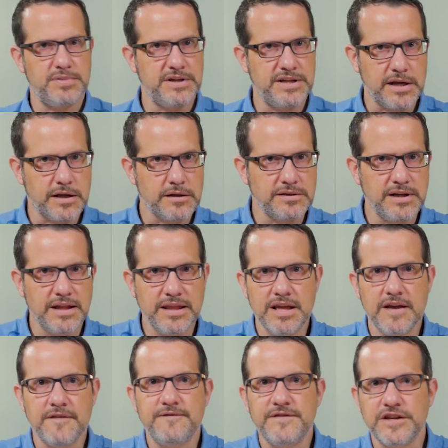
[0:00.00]
particularly
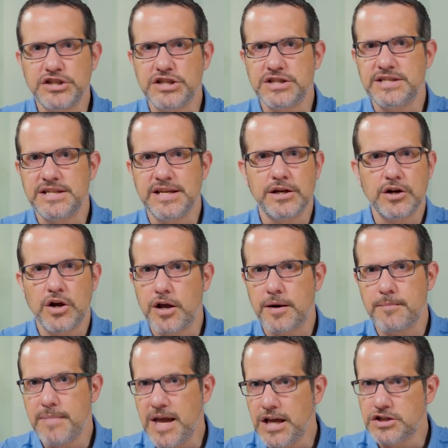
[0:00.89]
the efficiency and
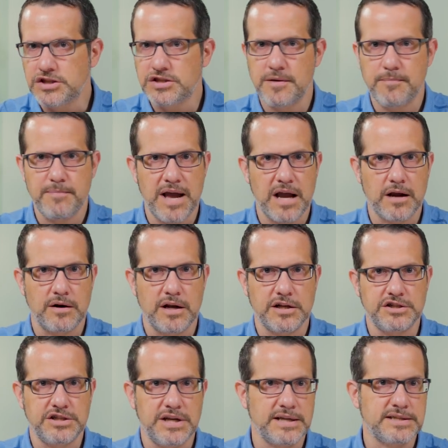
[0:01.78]
automation of
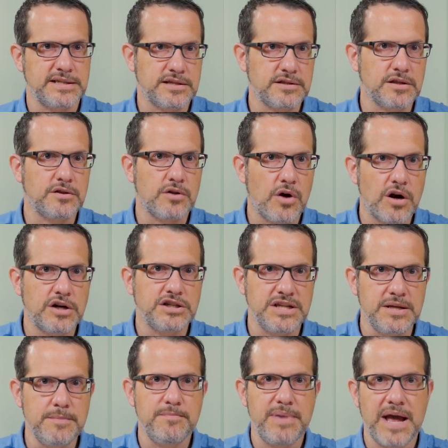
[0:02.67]
background checks has a
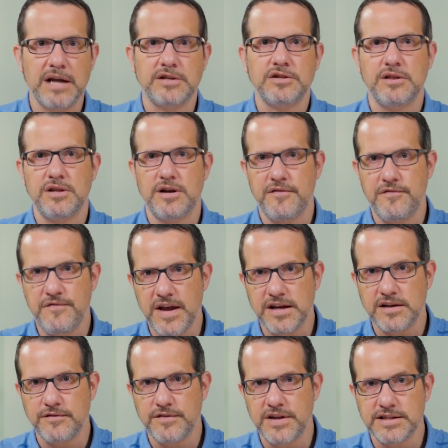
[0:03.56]
large impact on their
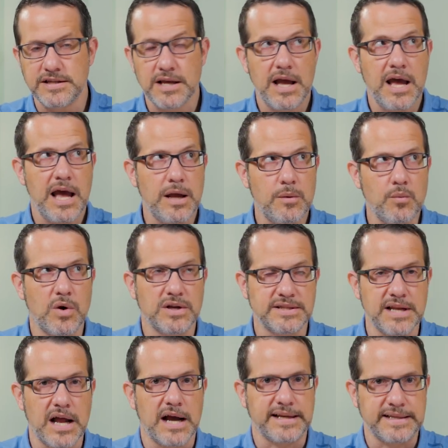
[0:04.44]
effectiveness and
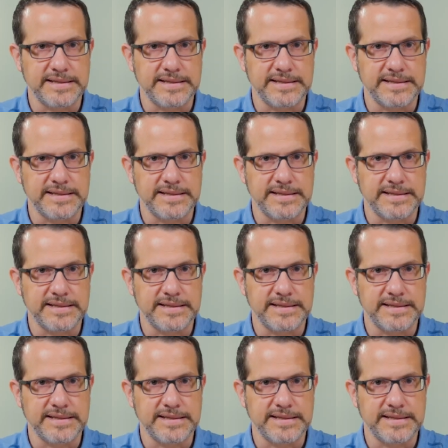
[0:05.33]
was not